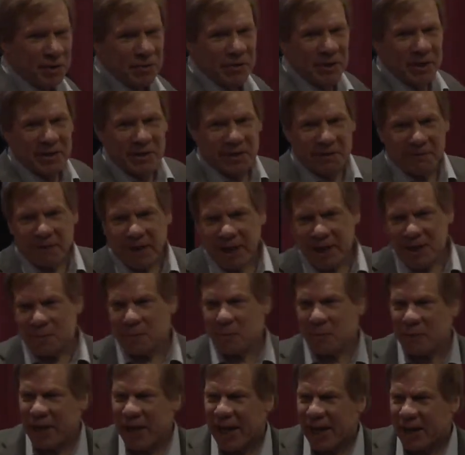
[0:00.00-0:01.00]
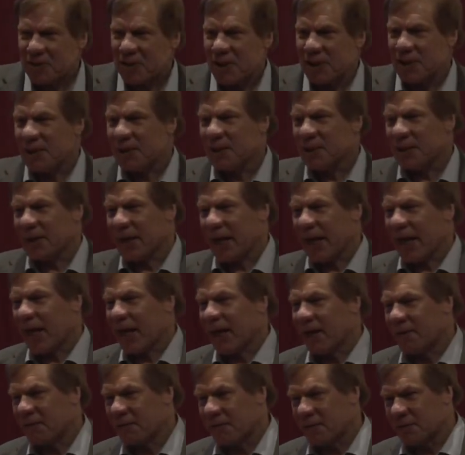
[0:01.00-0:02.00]
you this advice, but we actually didn't
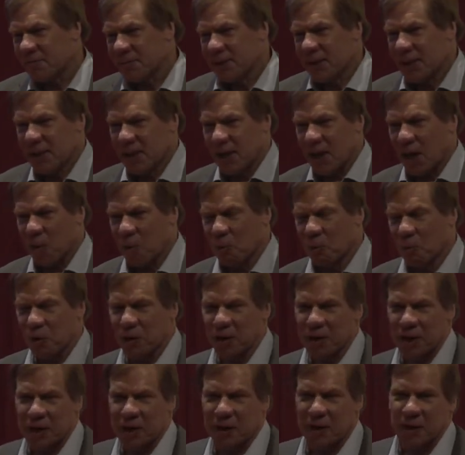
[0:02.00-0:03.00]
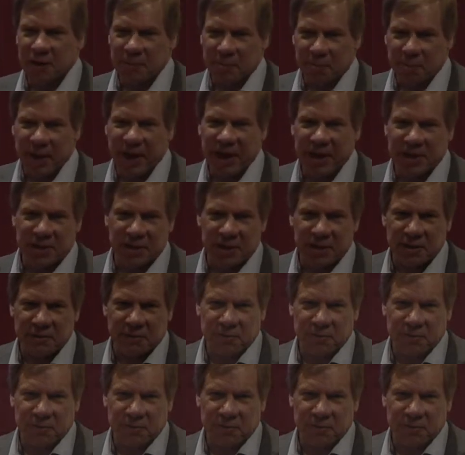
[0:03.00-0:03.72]
have a really good basis